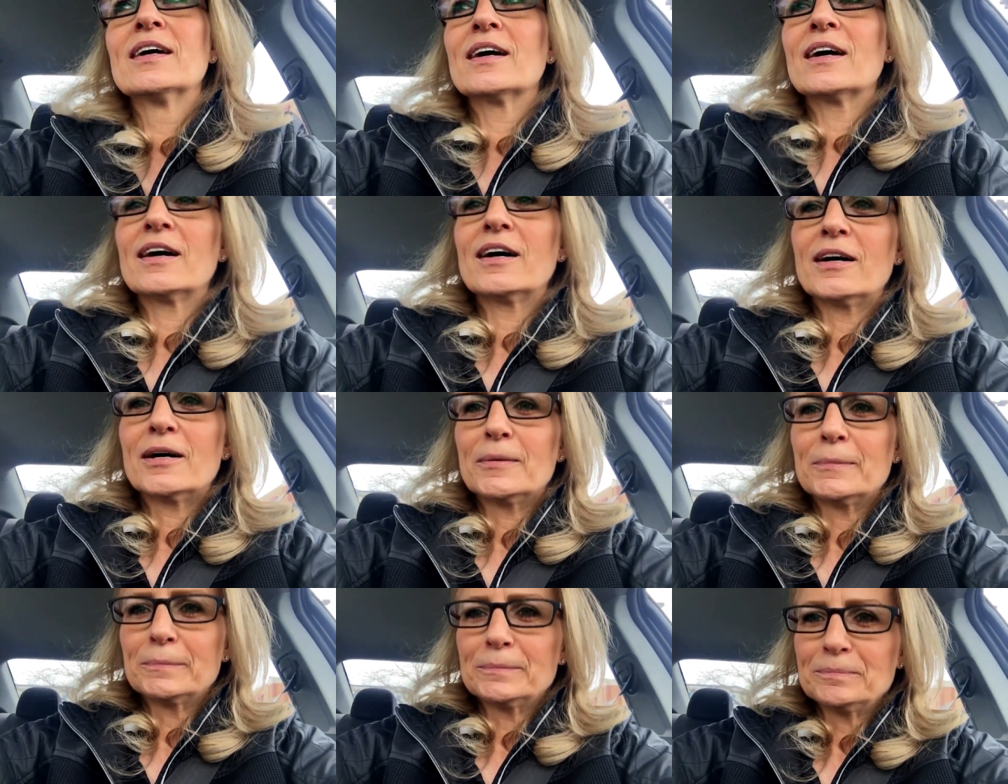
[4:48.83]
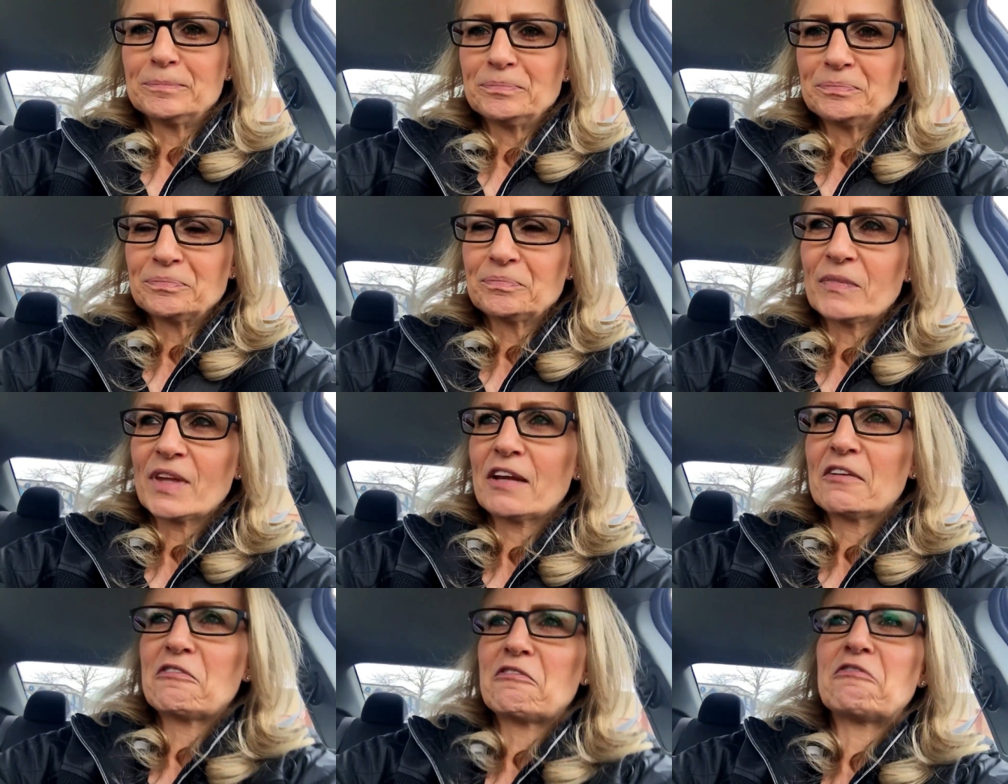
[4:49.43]
um,
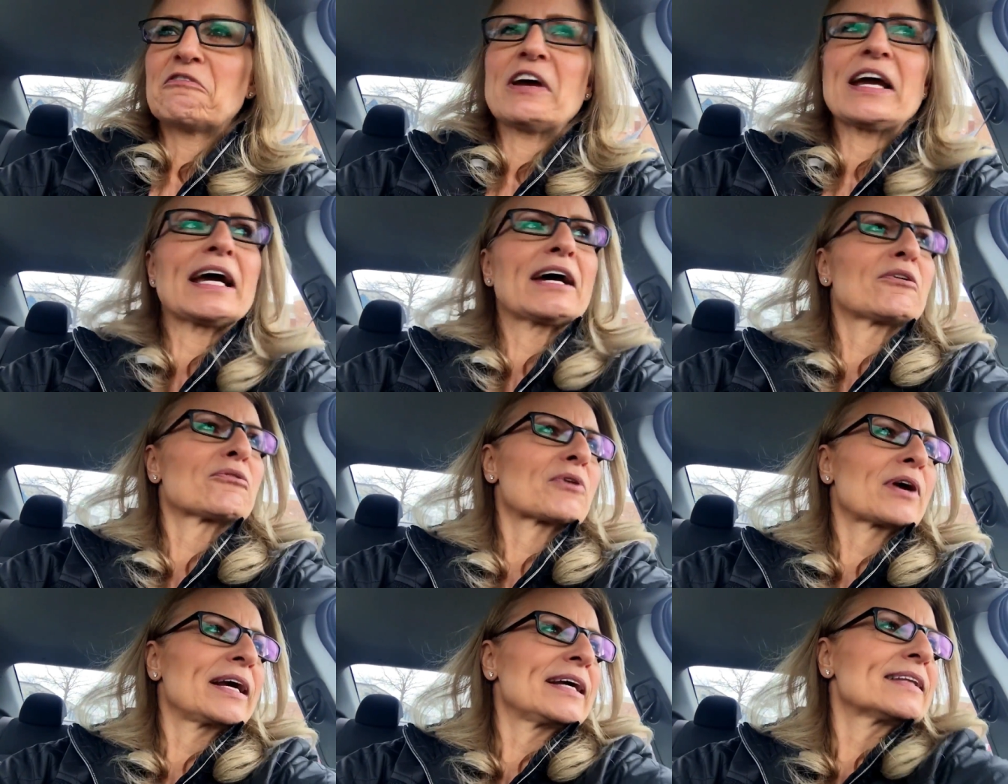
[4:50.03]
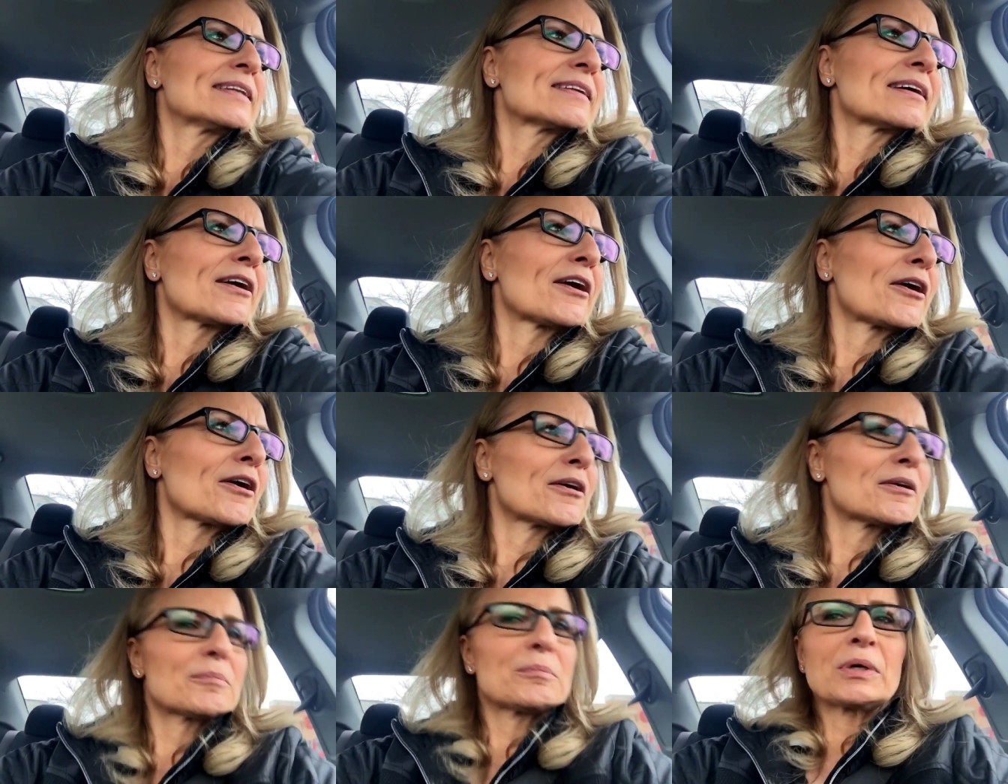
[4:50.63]
fan right
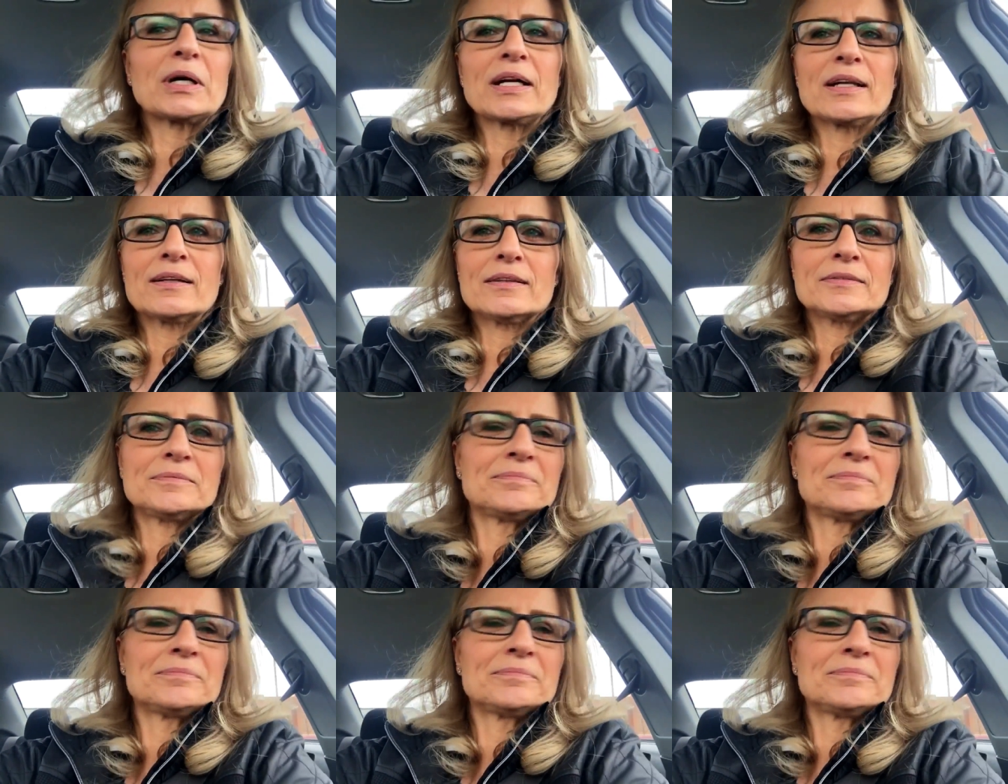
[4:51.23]
there. But